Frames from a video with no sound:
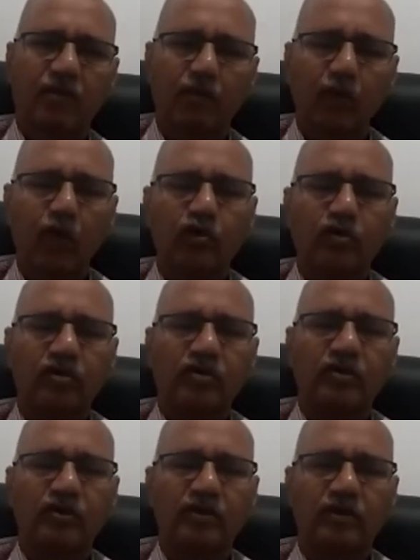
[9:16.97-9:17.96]
both
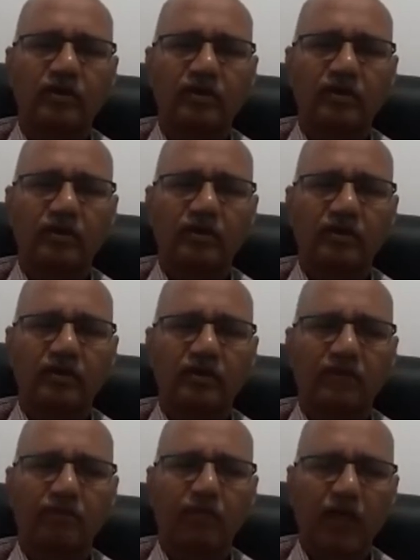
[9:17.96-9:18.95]

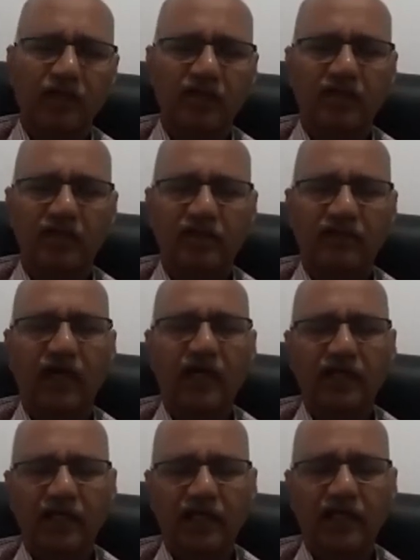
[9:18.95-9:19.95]
positive
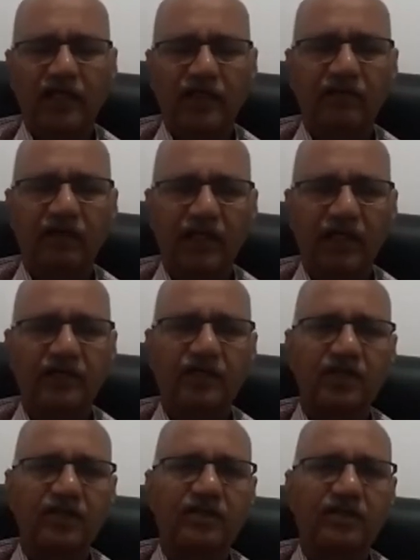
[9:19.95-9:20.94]
and negative
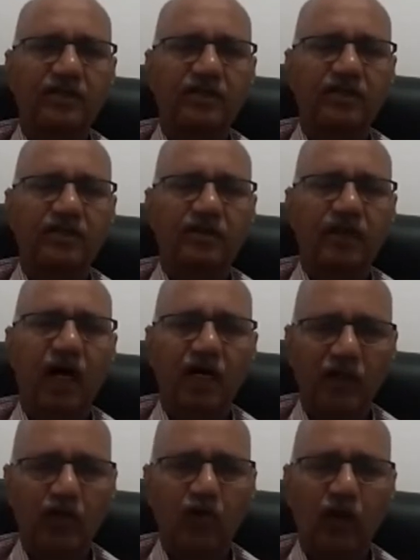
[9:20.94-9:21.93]
energies are
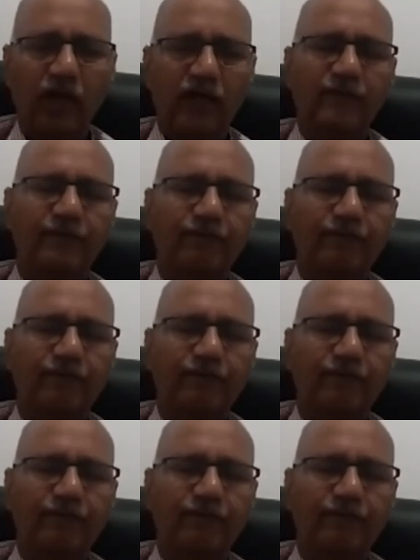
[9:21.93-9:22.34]
required.